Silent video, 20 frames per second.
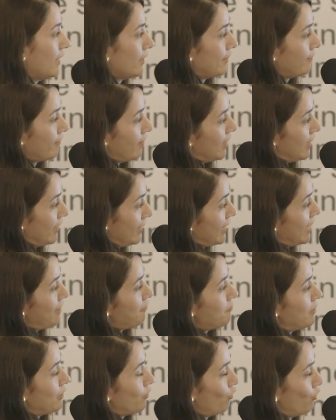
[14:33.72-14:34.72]
I
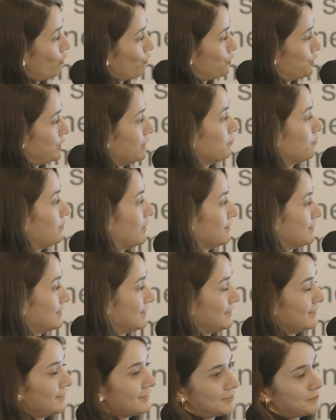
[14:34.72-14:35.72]
have my own sheet,
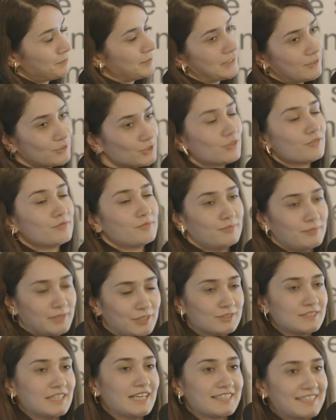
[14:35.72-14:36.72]
but since because
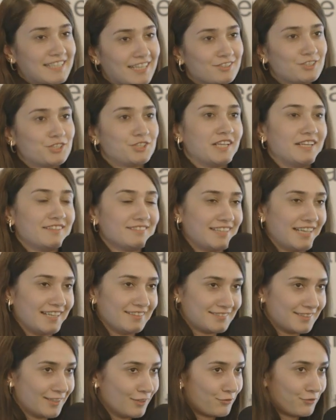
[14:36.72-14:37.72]
I can't share
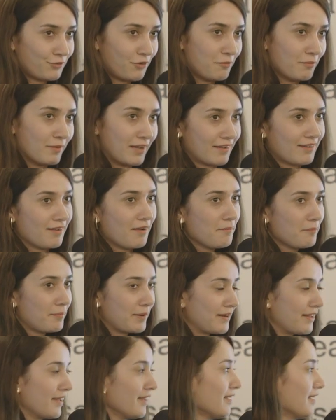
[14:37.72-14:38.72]
data from my
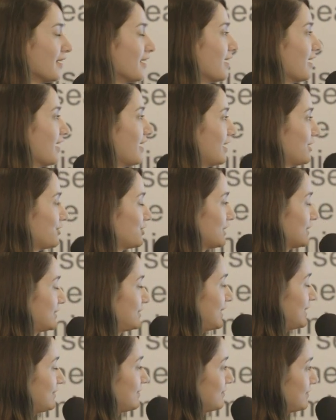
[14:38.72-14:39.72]
company, I
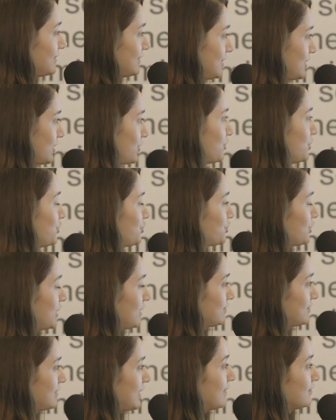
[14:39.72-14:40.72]
just added the
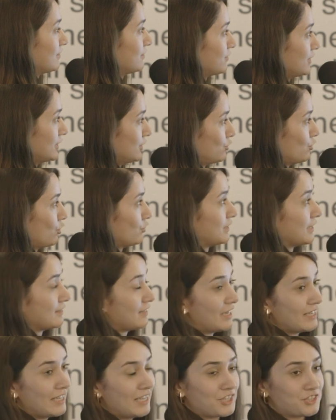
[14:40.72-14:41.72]
screenshot and the resource
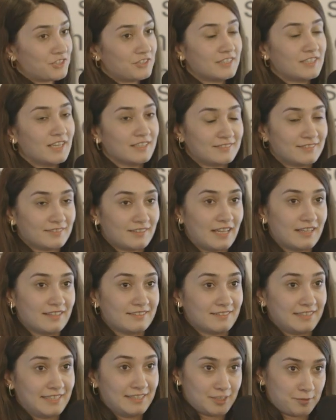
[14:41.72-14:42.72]
that I actually got
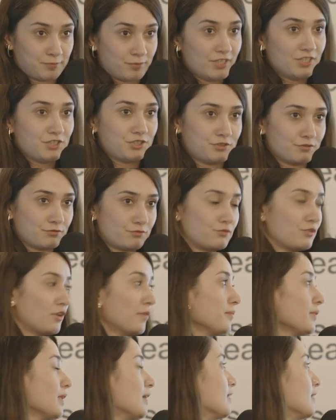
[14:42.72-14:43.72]
the inspiration from.